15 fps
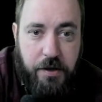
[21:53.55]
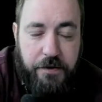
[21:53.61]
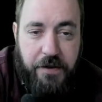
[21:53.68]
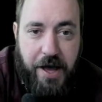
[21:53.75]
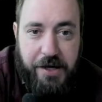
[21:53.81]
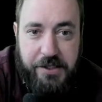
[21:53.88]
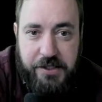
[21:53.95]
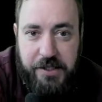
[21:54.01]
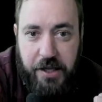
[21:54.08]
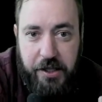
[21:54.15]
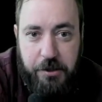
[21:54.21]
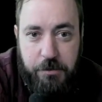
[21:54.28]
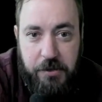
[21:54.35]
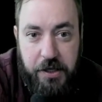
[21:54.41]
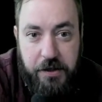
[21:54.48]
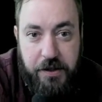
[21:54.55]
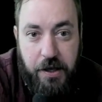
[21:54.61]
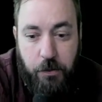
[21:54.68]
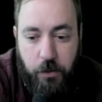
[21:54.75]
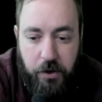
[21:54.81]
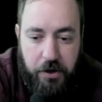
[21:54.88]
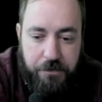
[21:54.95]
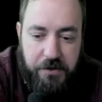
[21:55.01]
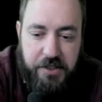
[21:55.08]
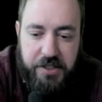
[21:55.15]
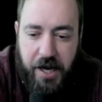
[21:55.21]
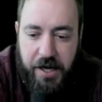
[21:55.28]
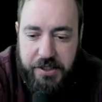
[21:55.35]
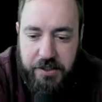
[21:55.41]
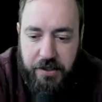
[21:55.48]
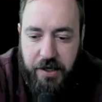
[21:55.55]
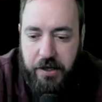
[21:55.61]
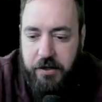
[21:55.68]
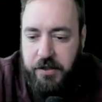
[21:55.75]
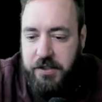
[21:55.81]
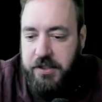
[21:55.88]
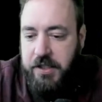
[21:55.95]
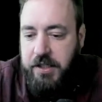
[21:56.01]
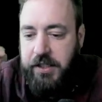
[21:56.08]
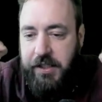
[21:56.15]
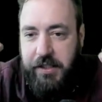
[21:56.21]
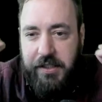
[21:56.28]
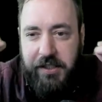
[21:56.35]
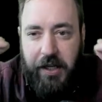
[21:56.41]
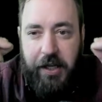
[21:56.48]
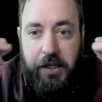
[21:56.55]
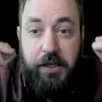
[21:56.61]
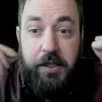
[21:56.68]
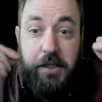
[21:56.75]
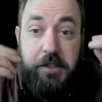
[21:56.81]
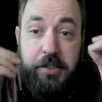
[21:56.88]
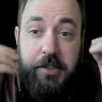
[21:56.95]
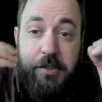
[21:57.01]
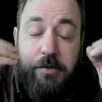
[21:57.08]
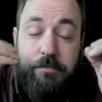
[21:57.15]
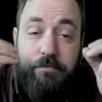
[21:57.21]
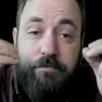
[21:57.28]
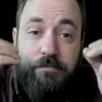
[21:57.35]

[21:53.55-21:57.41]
That's telling me that one of these oscillators is like it's